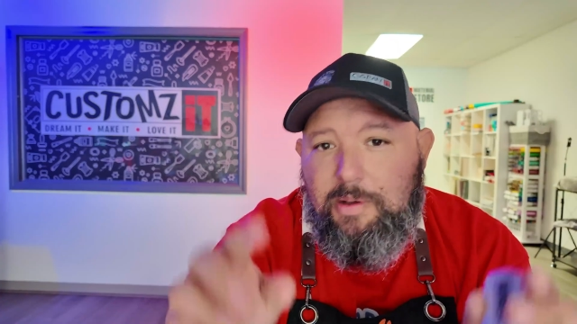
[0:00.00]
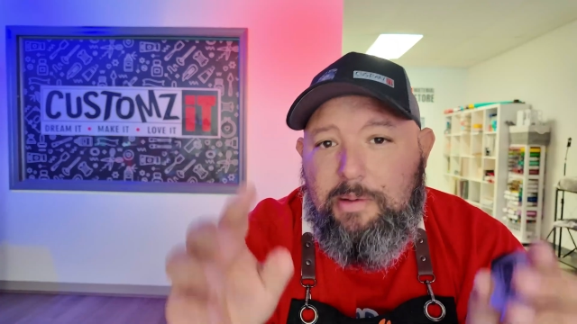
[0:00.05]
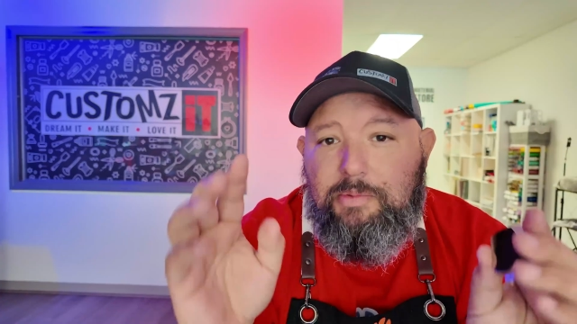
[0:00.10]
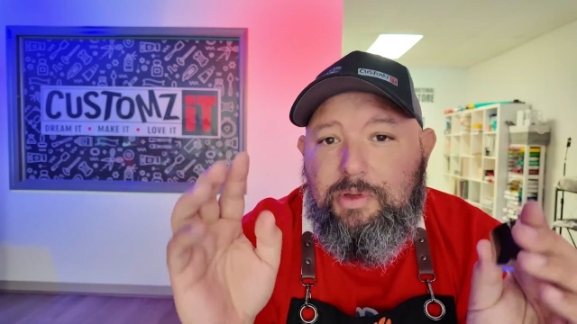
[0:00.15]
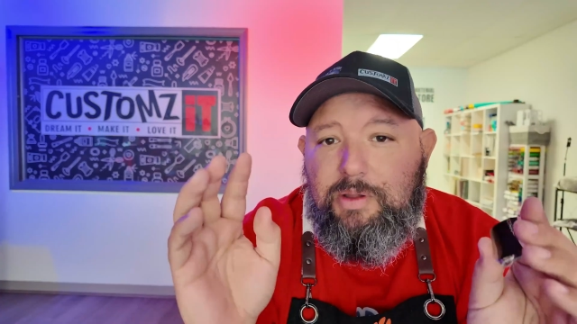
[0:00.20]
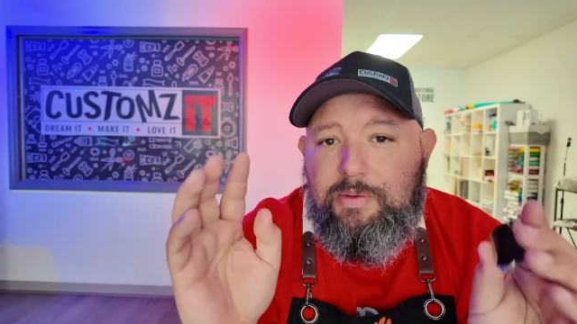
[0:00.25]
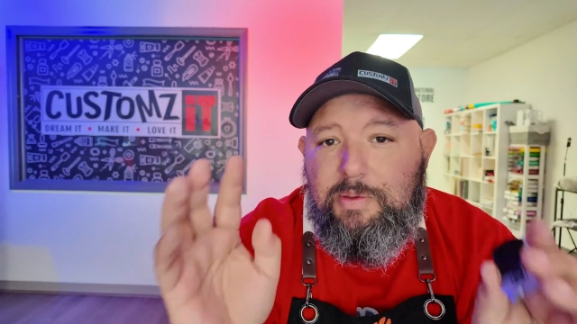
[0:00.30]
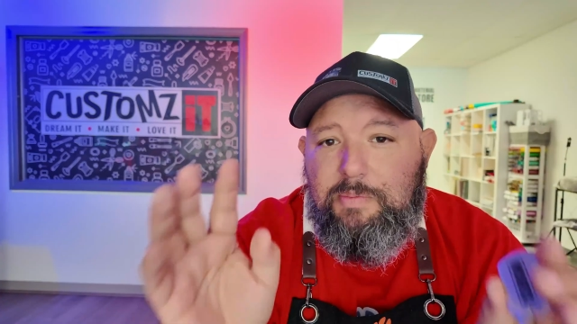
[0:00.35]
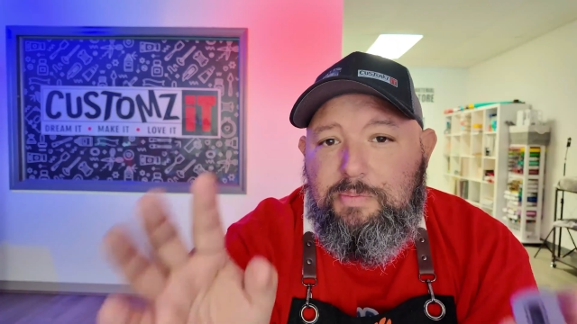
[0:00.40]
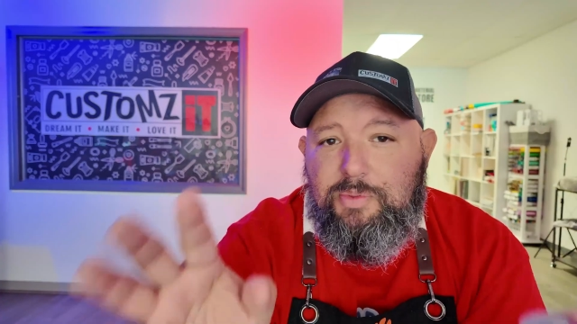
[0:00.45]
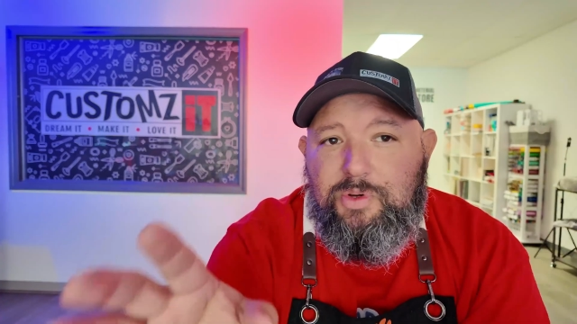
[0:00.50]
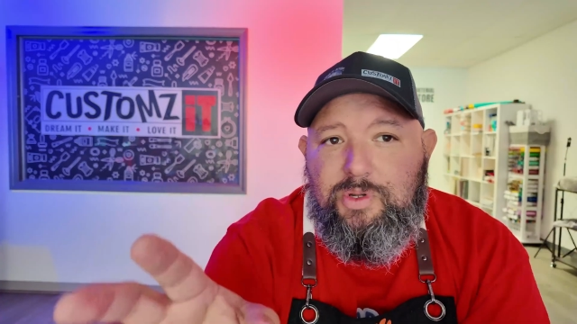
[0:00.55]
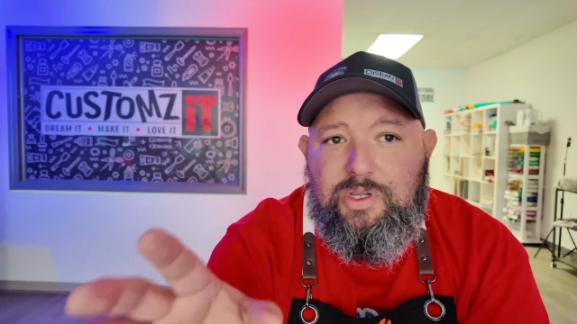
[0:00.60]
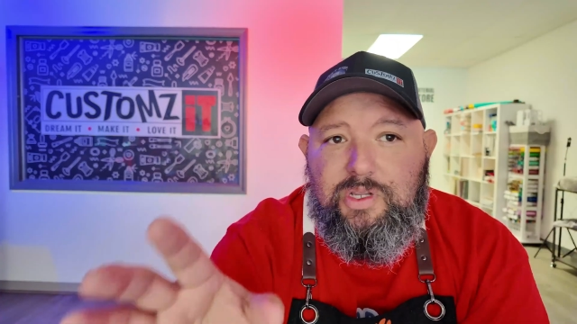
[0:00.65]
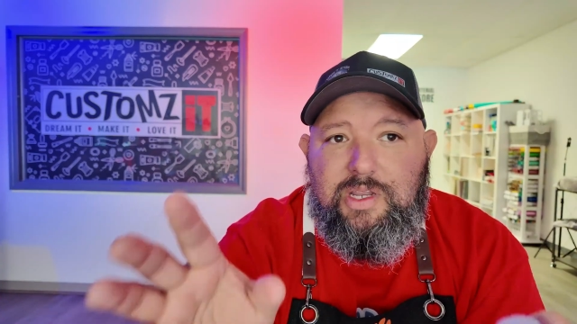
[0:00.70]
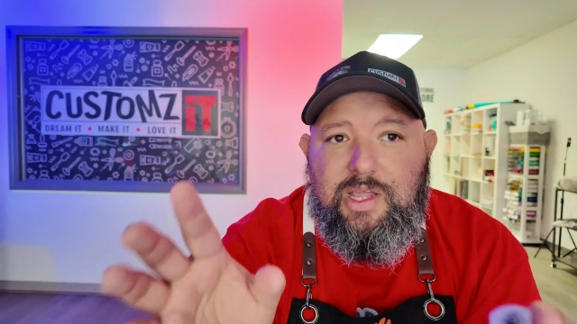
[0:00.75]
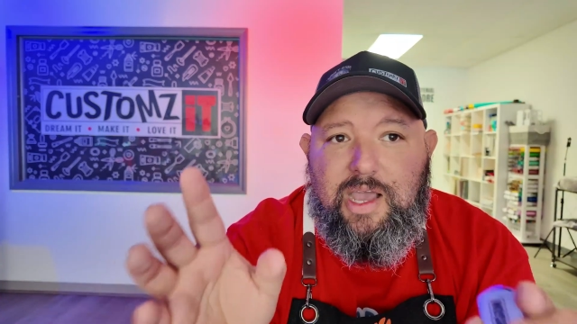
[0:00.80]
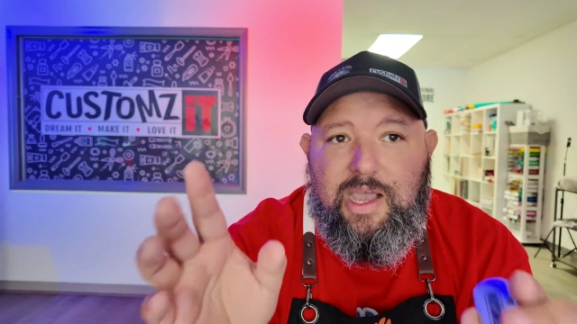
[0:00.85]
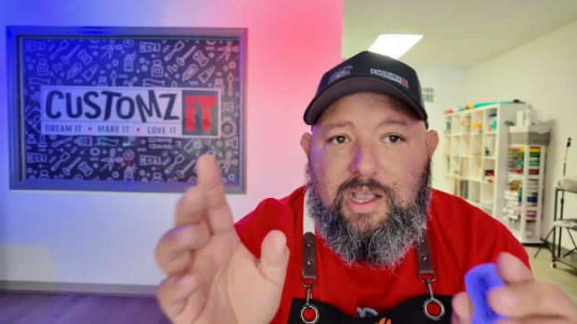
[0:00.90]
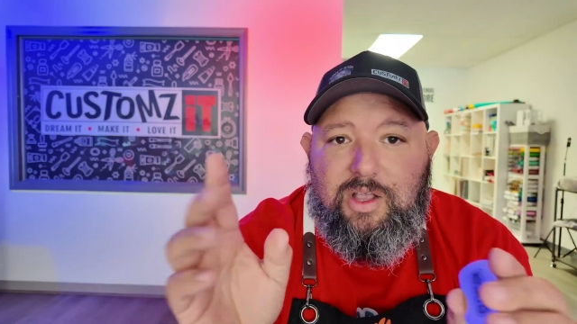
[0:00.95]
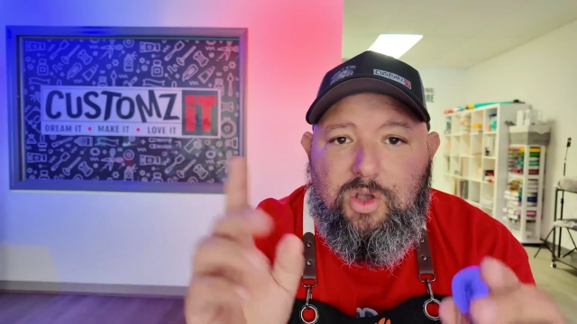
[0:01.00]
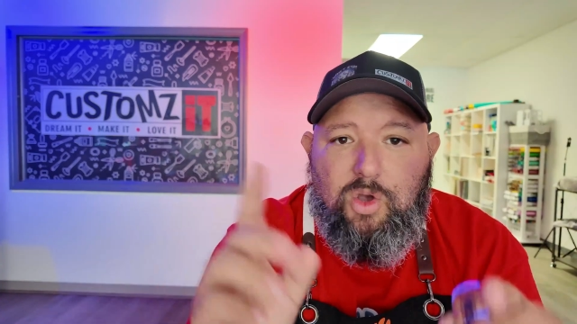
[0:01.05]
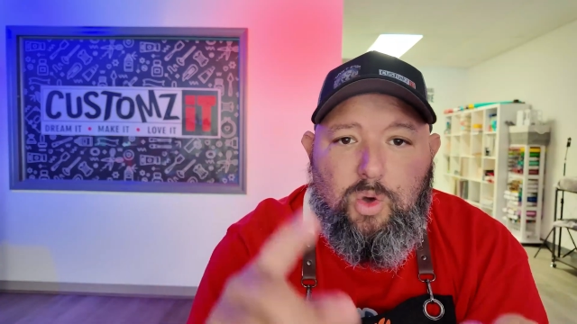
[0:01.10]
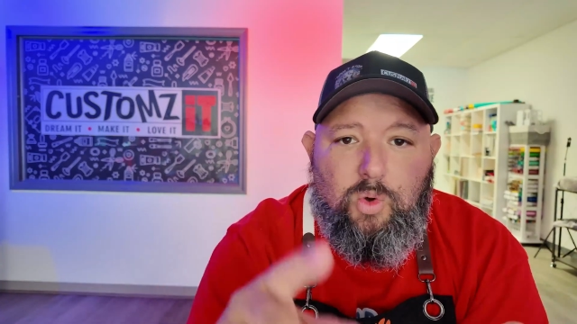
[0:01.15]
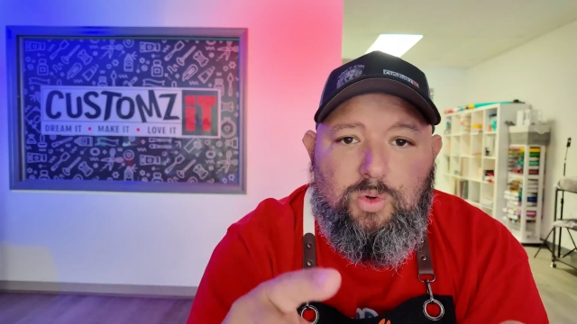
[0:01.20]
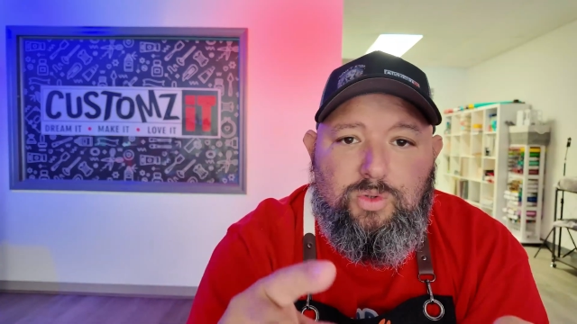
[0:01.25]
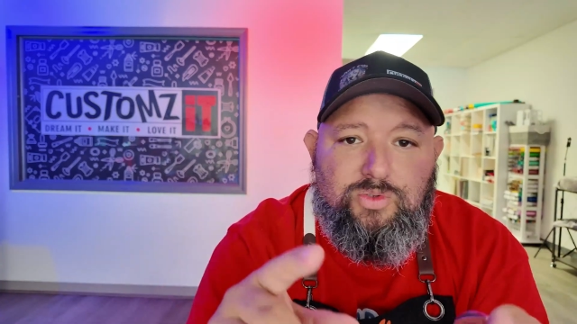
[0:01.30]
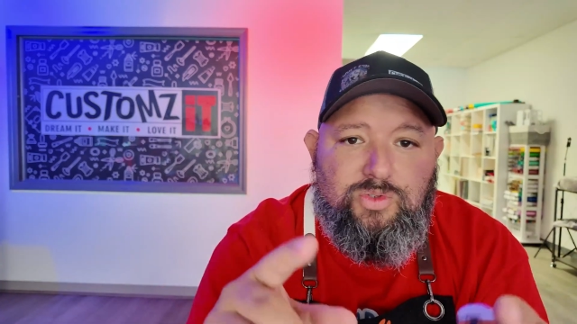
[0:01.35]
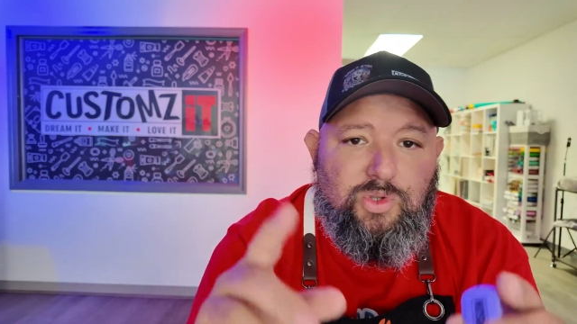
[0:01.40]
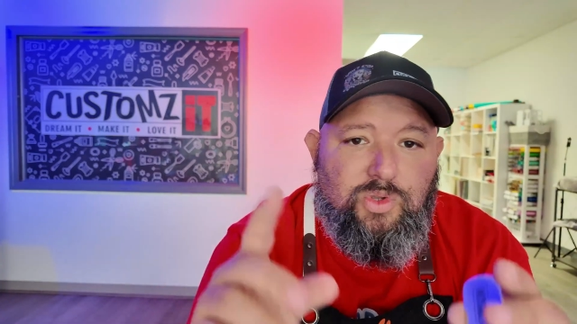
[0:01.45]
I'm gonna be putting a
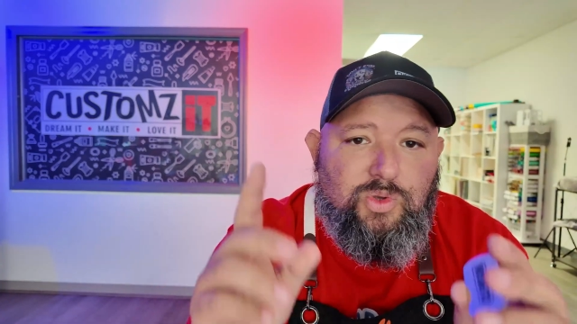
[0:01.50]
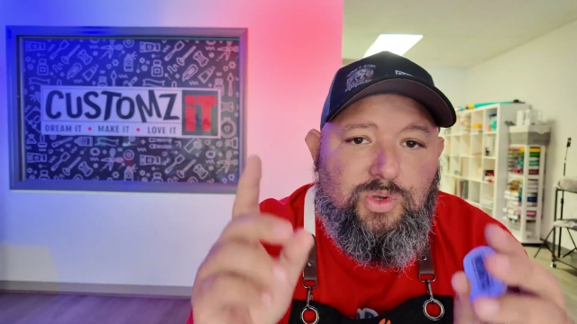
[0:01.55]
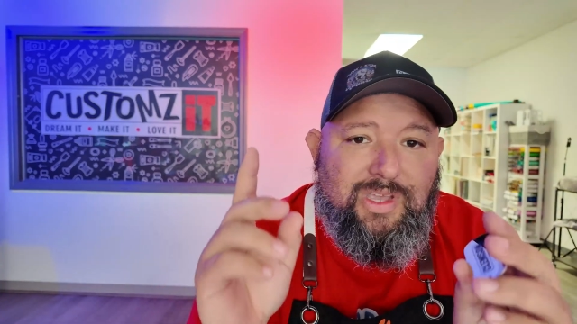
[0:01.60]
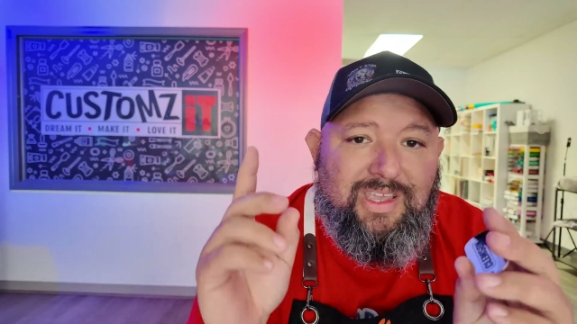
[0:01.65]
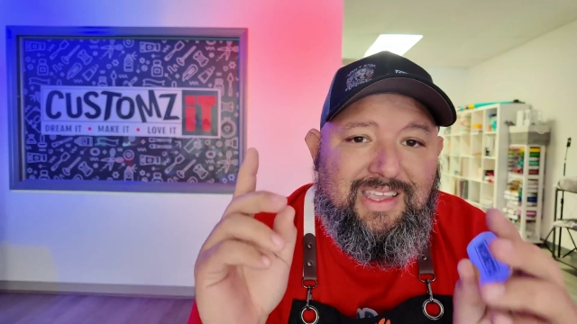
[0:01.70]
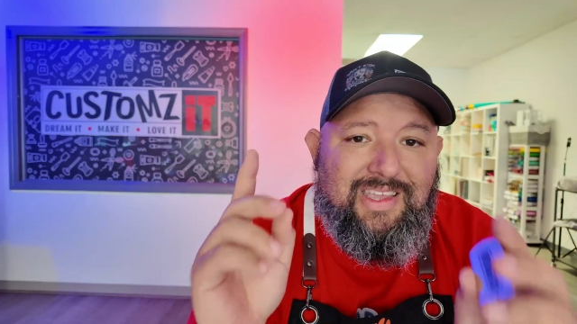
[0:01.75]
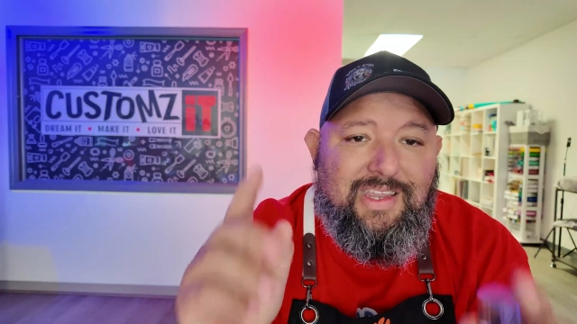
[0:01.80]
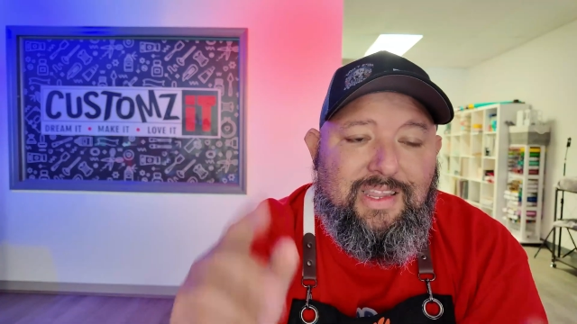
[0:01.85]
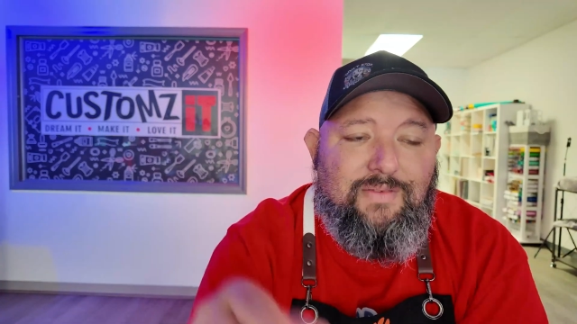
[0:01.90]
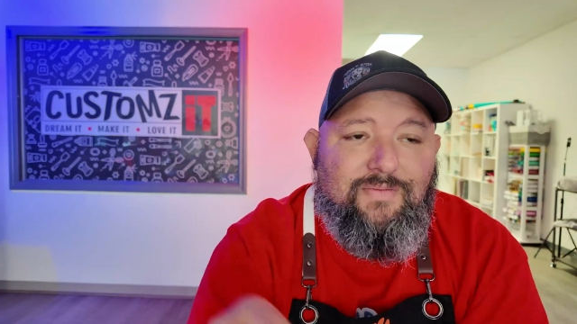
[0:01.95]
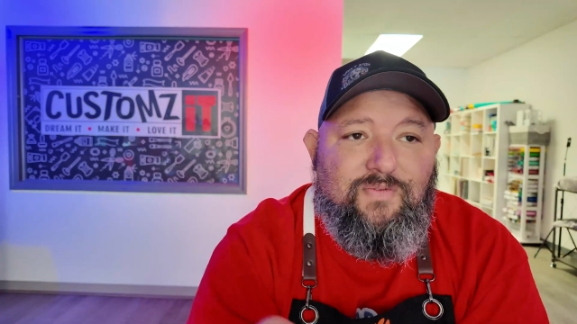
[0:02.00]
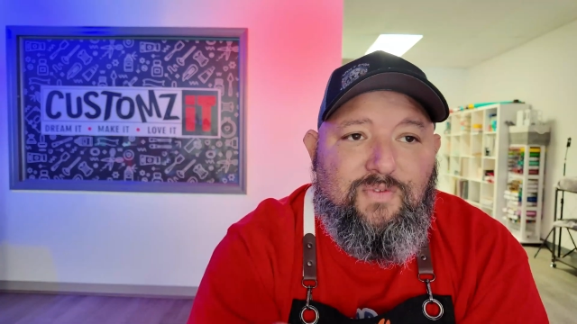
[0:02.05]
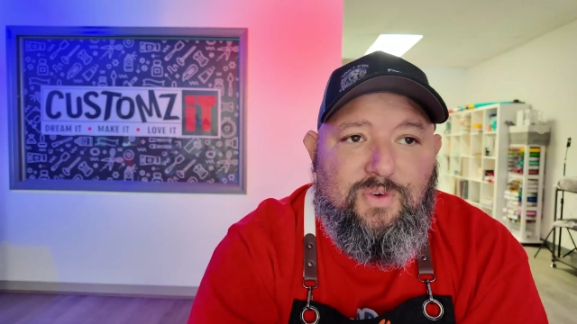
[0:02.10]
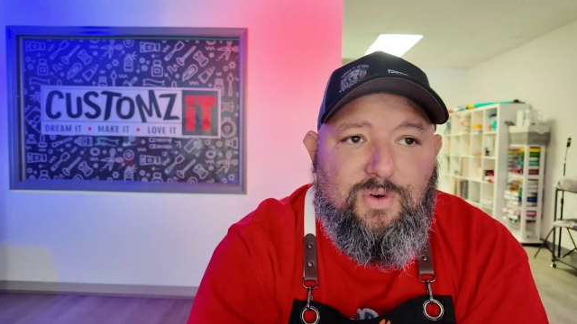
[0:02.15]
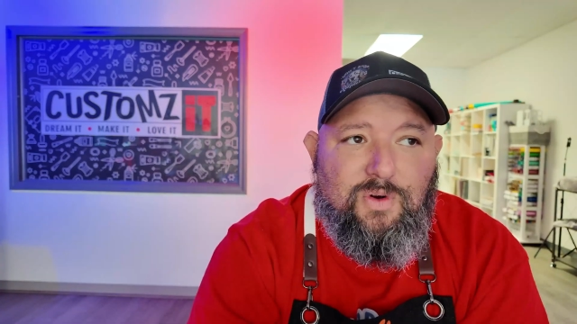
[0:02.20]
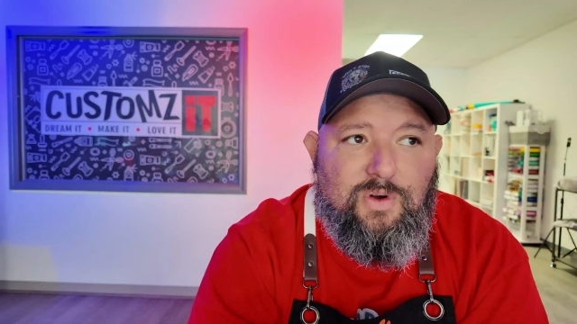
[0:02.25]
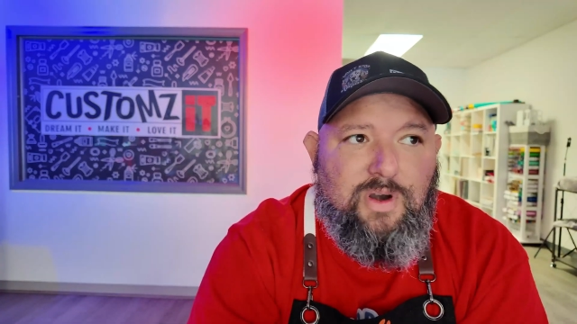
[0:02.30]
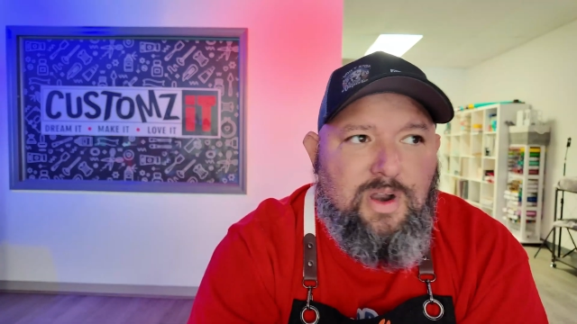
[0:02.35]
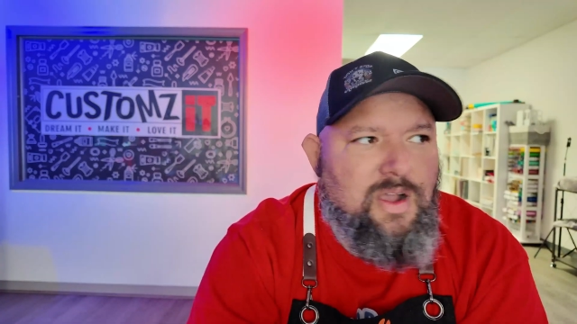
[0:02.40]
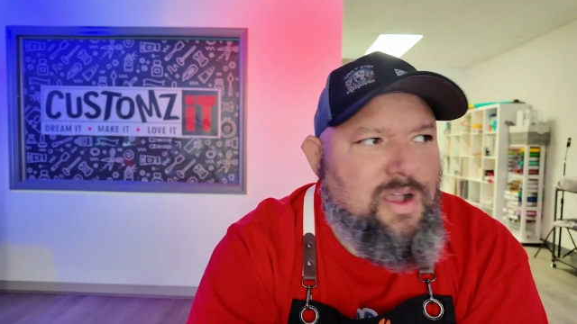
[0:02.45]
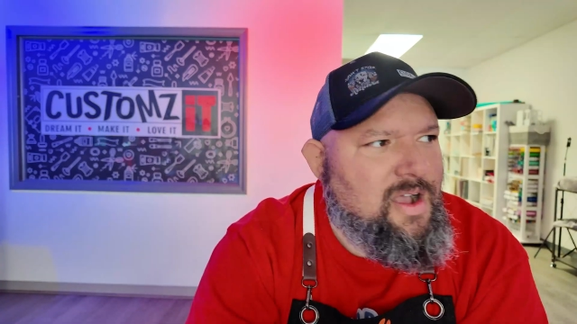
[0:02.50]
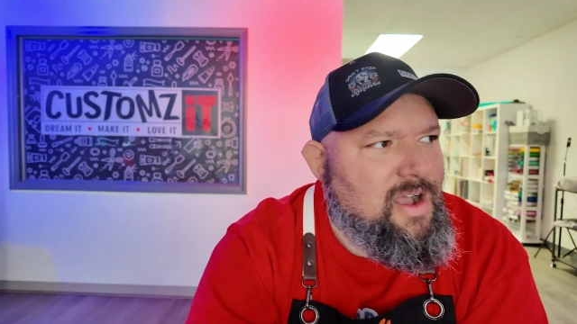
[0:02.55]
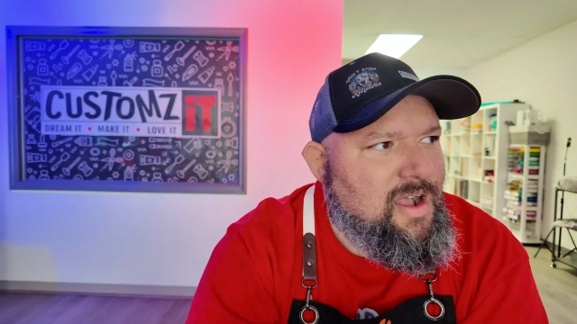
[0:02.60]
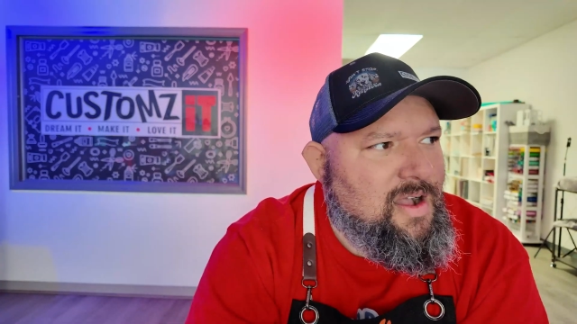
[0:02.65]
code so you can get it for